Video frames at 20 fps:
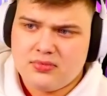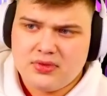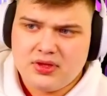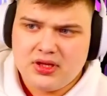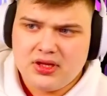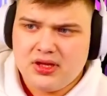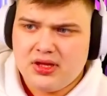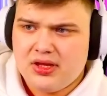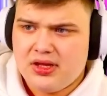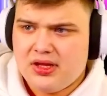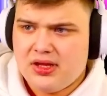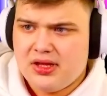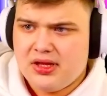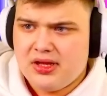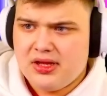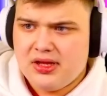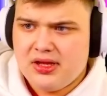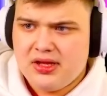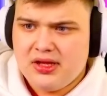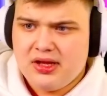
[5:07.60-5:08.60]

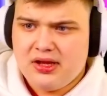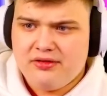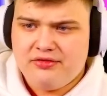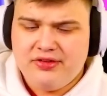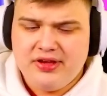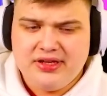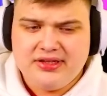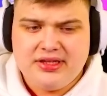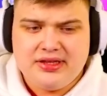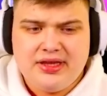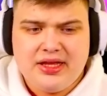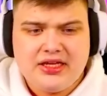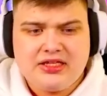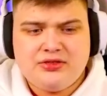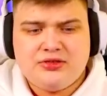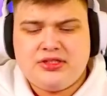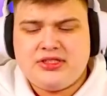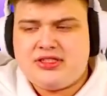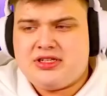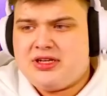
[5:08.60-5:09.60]
I think the next one
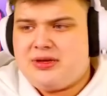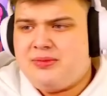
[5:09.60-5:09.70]
is going to